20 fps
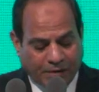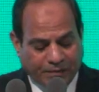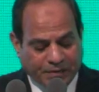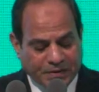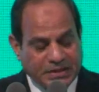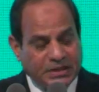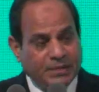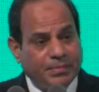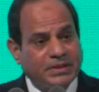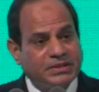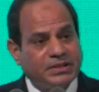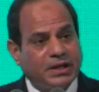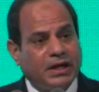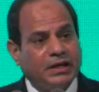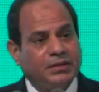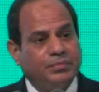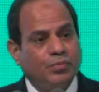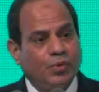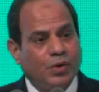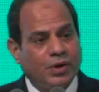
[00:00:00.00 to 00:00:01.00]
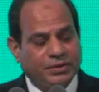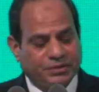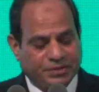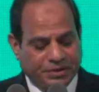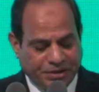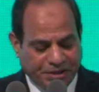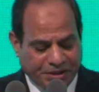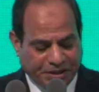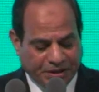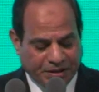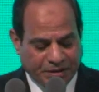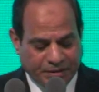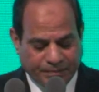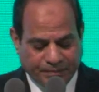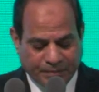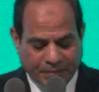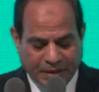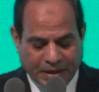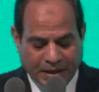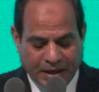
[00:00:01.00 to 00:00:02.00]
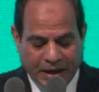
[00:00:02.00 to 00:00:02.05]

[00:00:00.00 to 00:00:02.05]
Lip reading: of one homeland